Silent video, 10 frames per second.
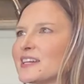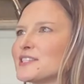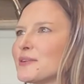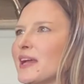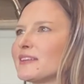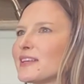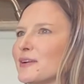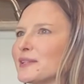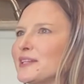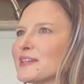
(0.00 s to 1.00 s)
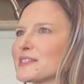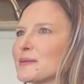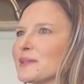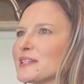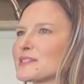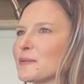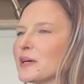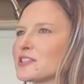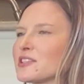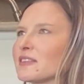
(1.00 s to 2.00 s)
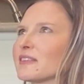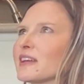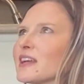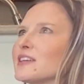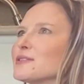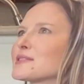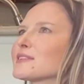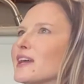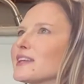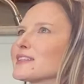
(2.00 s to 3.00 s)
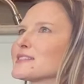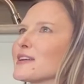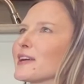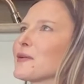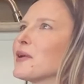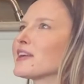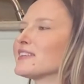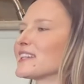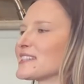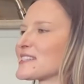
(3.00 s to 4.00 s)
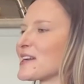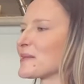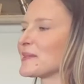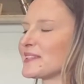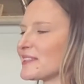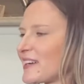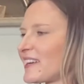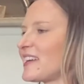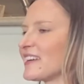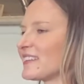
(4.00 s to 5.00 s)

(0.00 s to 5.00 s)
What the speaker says: do hate that when you hear something so much that you're like, I used to like this song. I want to like this song, but I can't.